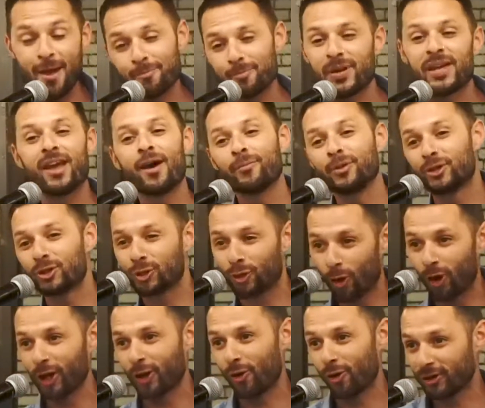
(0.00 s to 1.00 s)
NPM
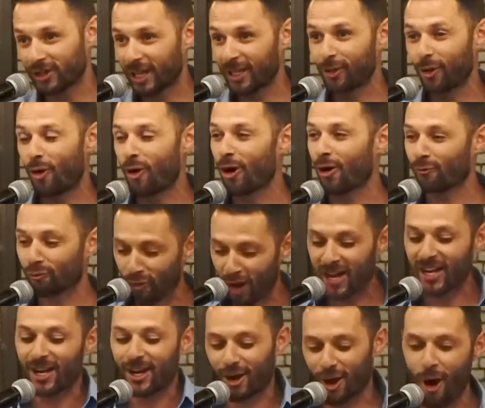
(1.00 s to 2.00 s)
installing all day long. I'm
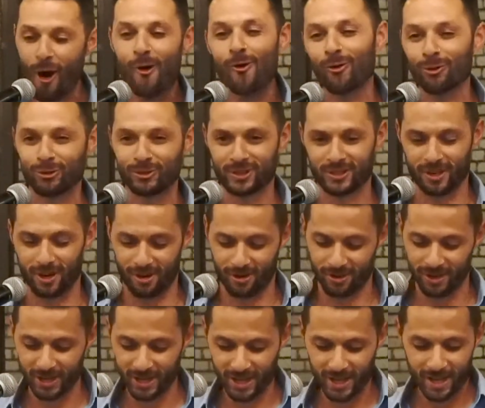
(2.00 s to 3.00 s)
writing code. So,